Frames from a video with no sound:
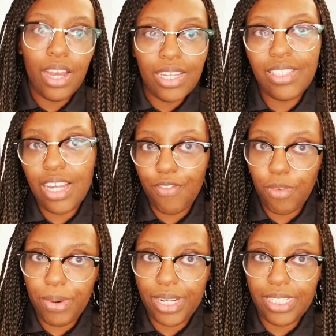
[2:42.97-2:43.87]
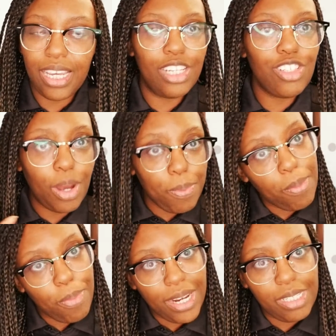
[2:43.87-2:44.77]
It's time for braids again. So I
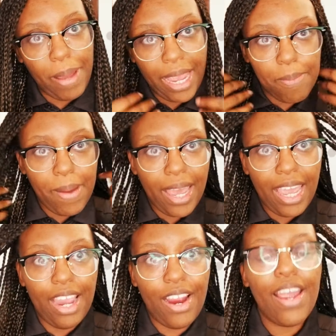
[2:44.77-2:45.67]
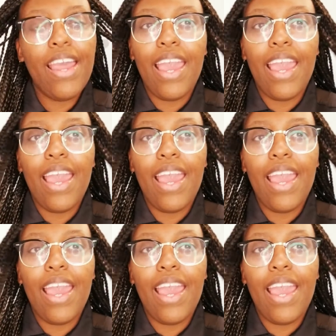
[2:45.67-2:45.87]
put braids back in my hair,